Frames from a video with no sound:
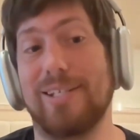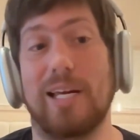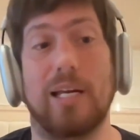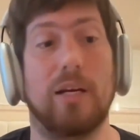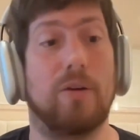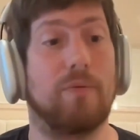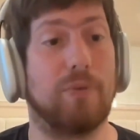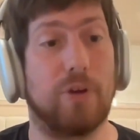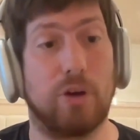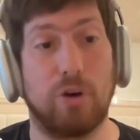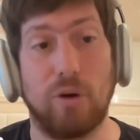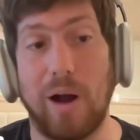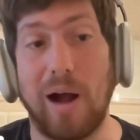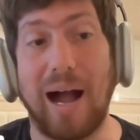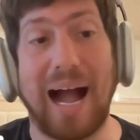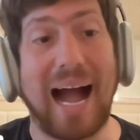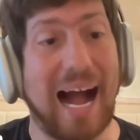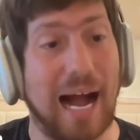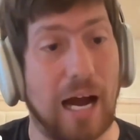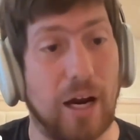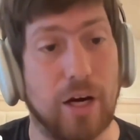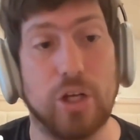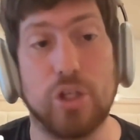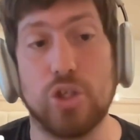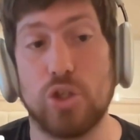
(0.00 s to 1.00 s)
They had to figure out
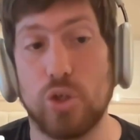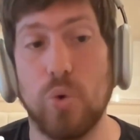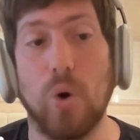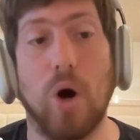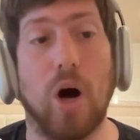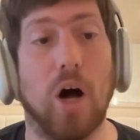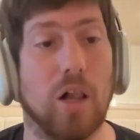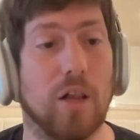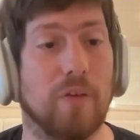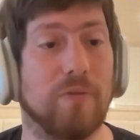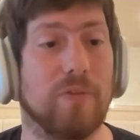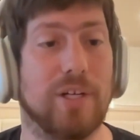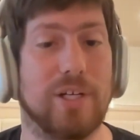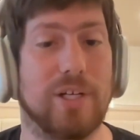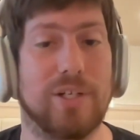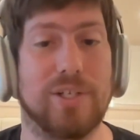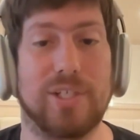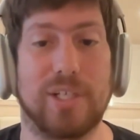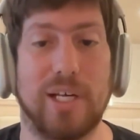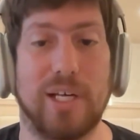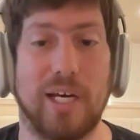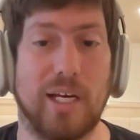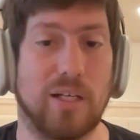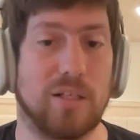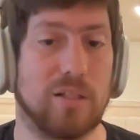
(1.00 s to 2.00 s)
how to do all of these
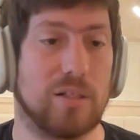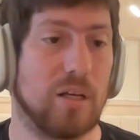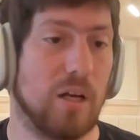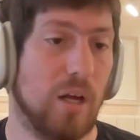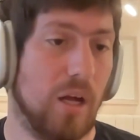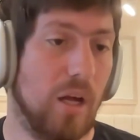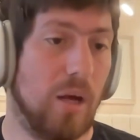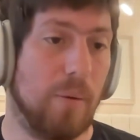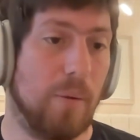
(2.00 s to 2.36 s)
things.